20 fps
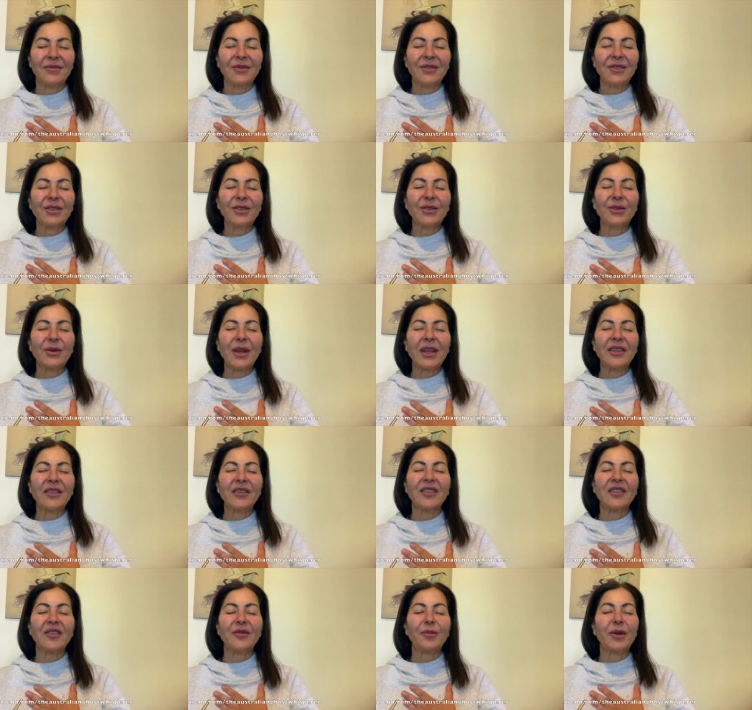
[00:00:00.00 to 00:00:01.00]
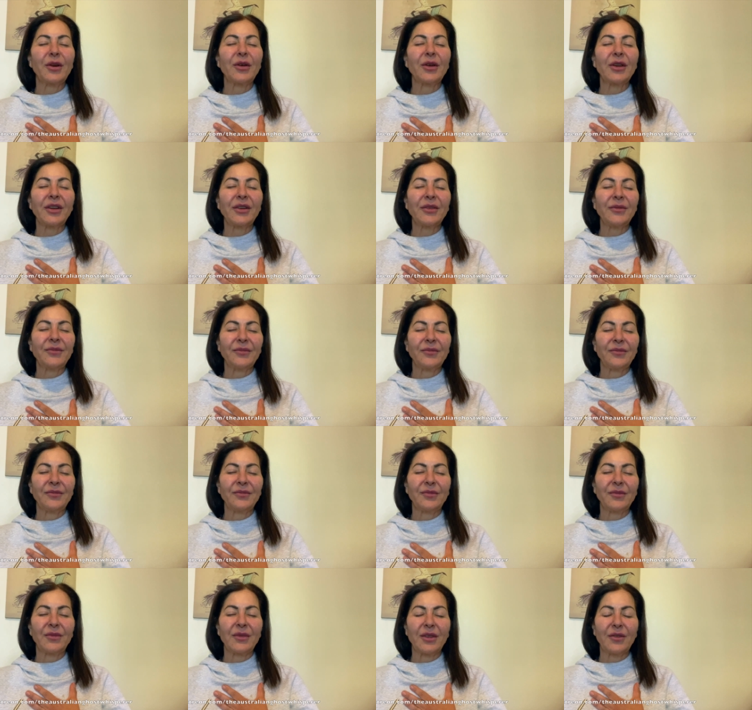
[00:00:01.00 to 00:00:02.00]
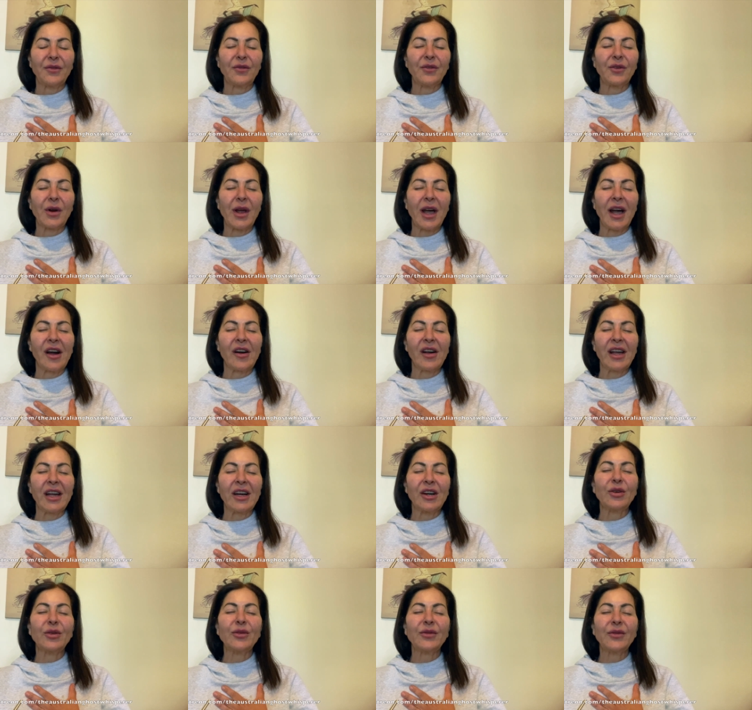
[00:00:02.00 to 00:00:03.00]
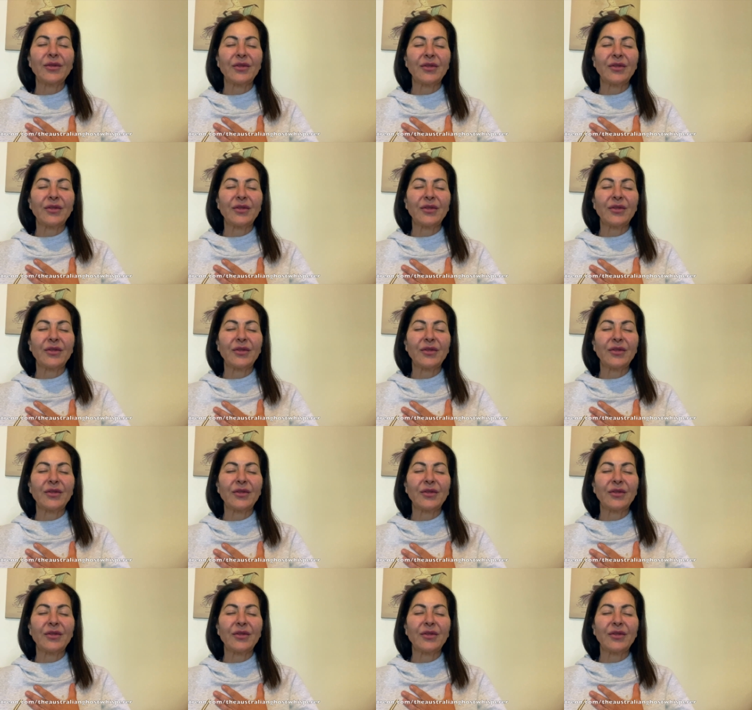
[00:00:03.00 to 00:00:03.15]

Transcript: to Great Spirit for our health,